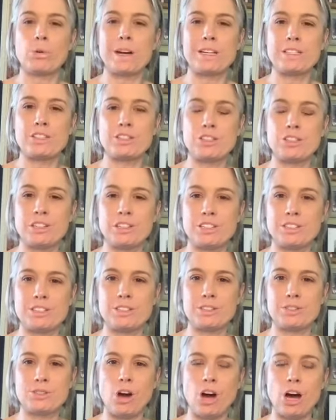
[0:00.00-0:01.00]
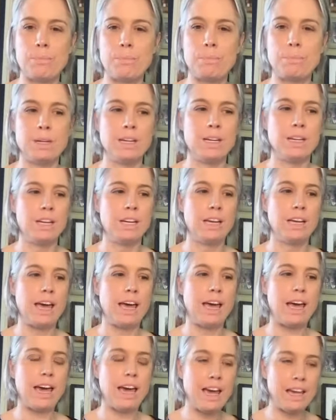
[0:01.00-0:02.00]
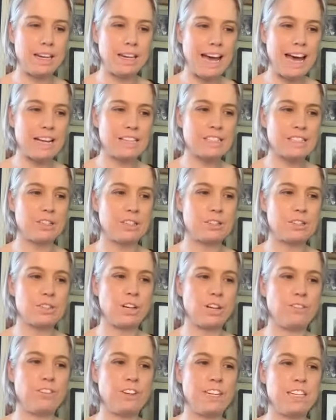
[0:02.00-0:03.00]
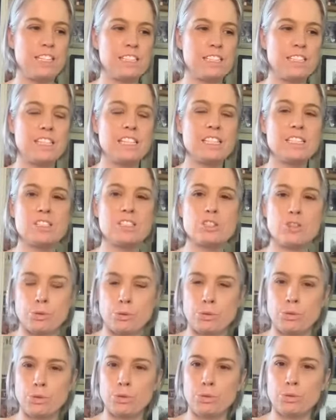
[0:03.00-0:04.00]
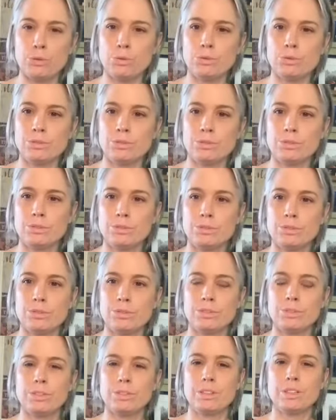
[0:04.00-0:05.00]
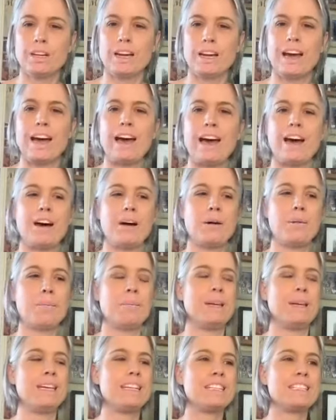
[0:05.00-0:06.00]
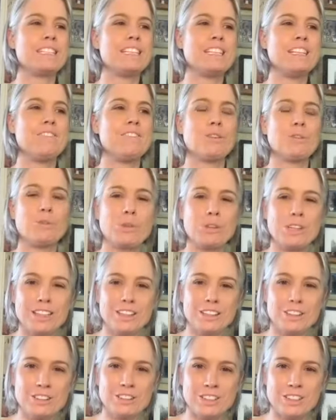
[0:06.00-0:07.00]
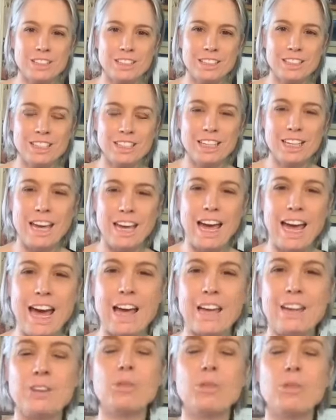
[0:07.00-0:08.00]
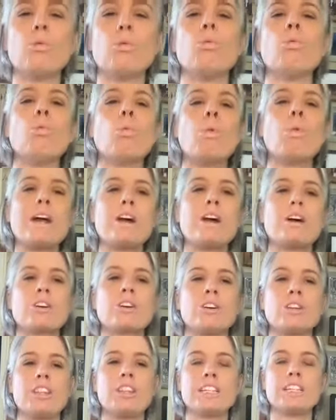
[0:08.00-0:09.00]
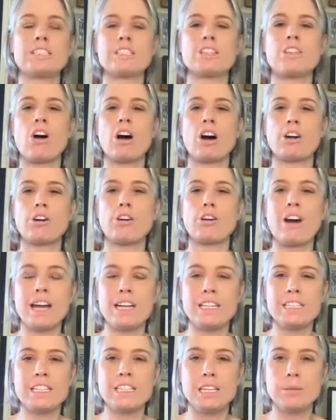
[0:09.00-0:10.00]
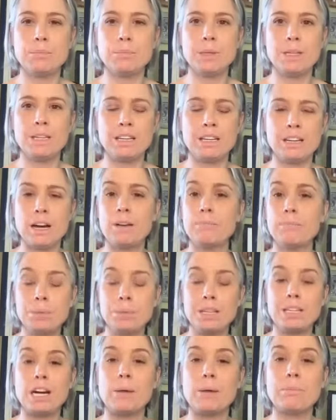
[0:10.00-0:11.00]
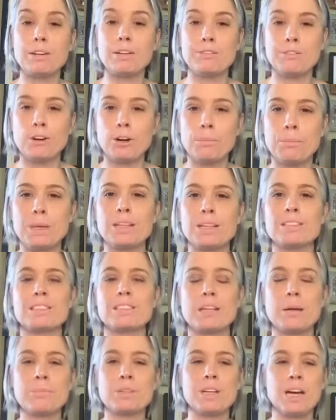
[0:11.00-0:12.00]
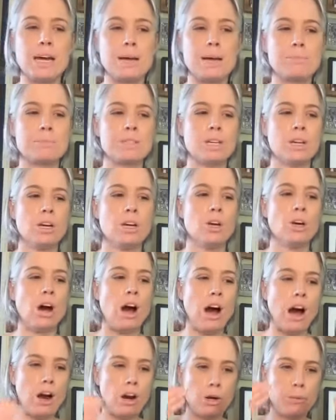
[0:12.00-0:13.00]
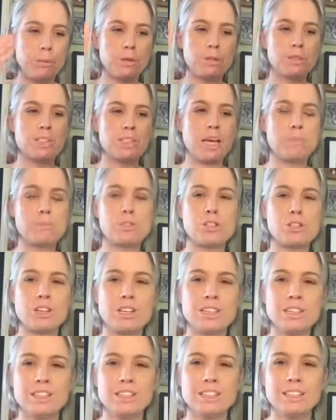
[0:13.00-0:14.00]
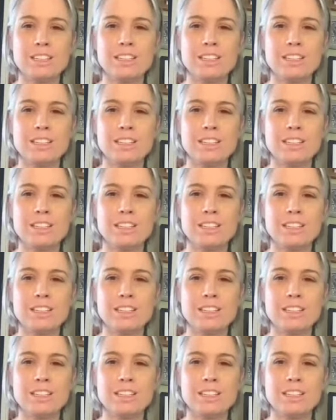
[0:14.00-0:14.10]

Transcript: question to stop and ask yourself is this true? Um, is it even real? And where could this thought or idea be, be coming from? Because sometimes our perception